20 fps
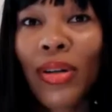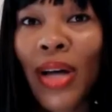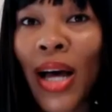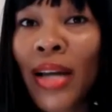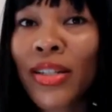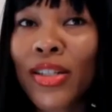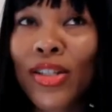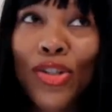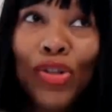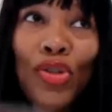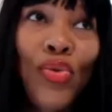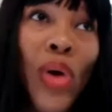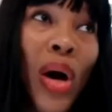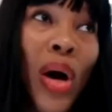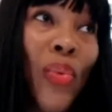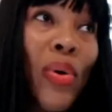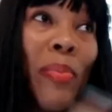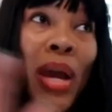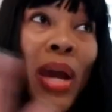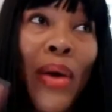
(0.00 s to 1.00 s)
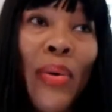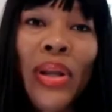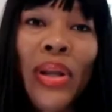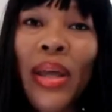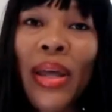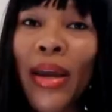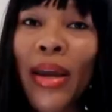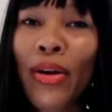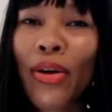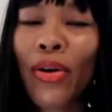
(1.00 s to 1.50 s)
I just knew I would marry
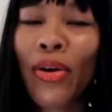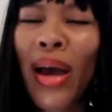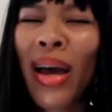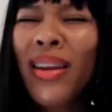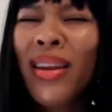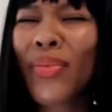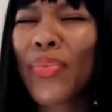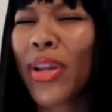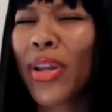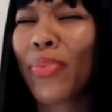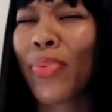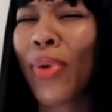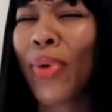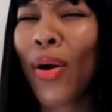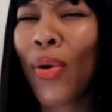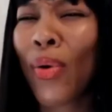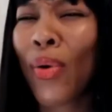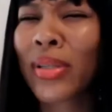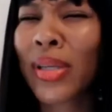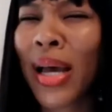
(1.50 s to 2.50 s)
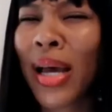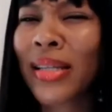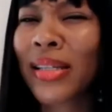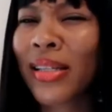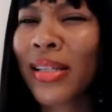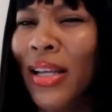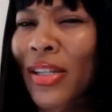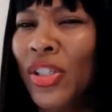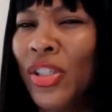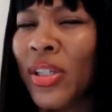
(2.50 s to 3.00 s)
later. I didn't really prioritize it,
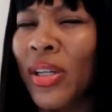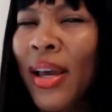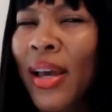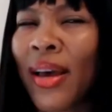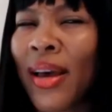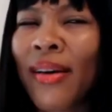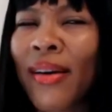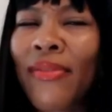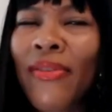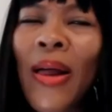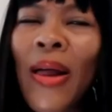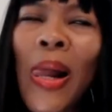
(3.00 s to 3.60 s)
and I should have.